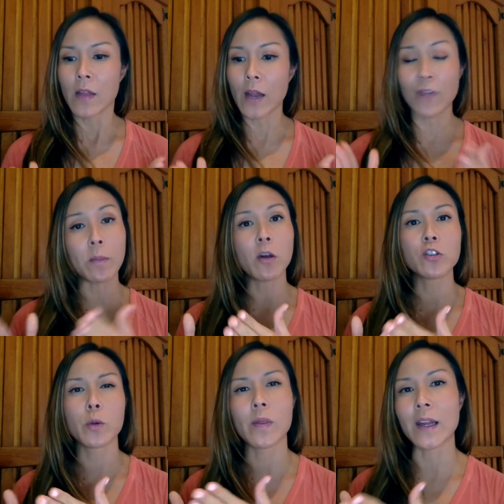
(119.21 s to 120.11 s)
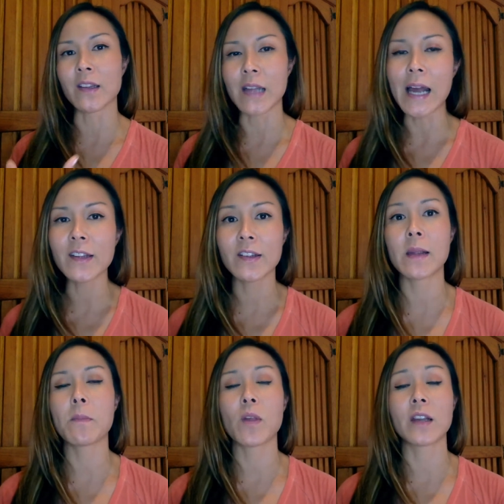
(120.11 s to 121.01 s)
that if I'm not doing the exact
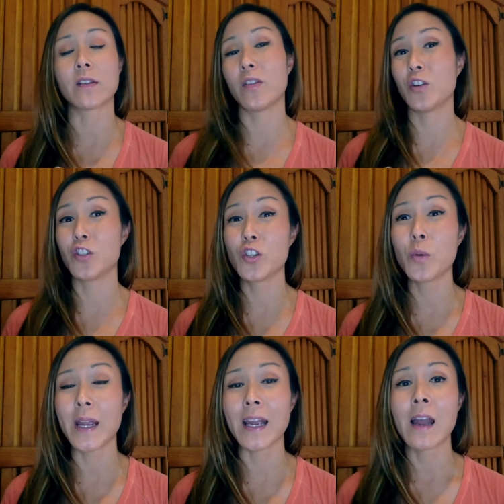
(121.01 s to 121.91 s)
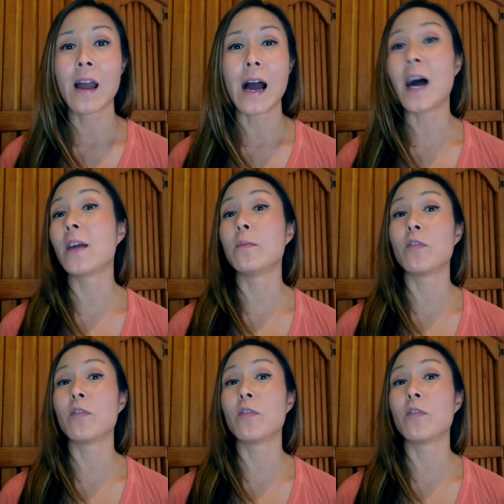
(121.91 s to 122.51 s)
same things that they're doing, I'm